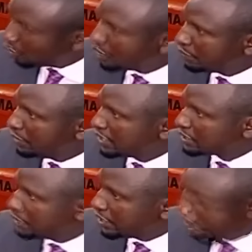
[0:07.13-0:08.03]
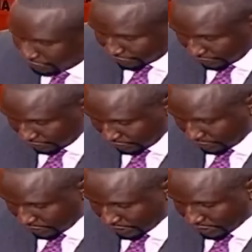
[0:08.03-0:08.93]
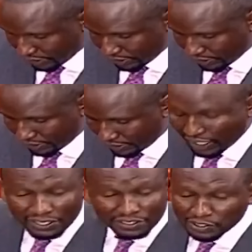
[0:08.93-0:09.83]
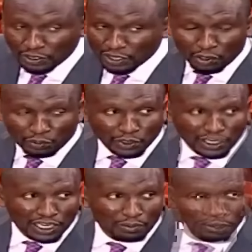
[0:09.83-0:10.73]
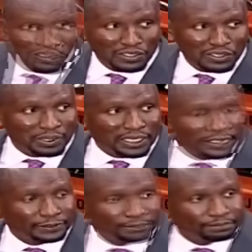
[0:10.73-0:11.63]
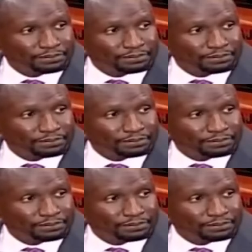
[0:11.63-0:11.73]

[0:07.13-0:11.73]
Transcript: whole debate has been raging. Silence is not an option anymore, Mr. Speaker.